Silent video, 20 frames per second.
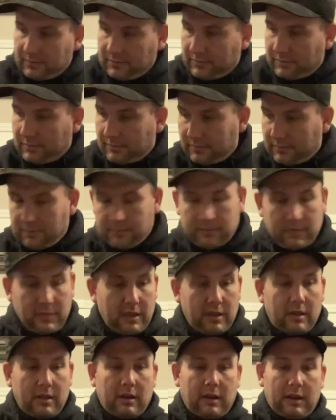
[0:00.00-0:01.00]

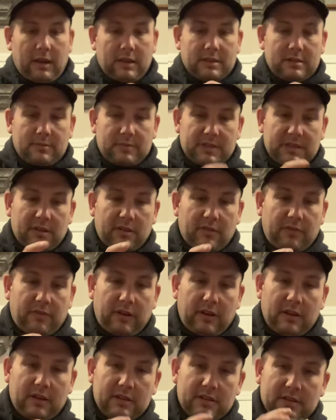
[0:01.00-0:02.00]
I got some
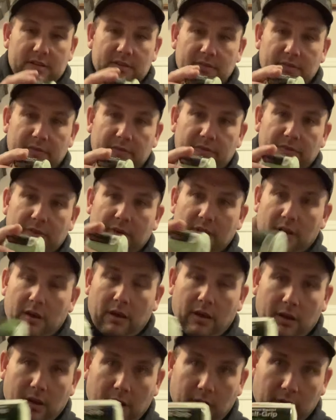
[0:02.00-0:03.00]
self-adhesive
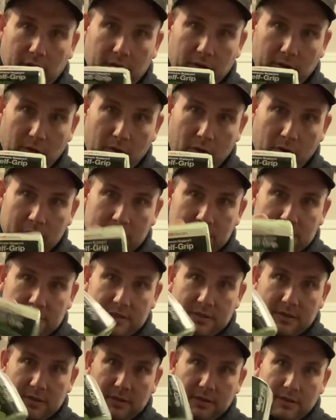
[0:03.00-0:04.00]
uh,
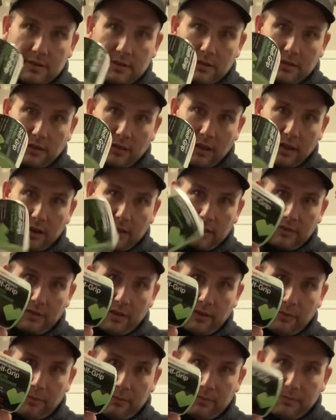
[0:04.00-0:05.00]
gauze, athletic tape.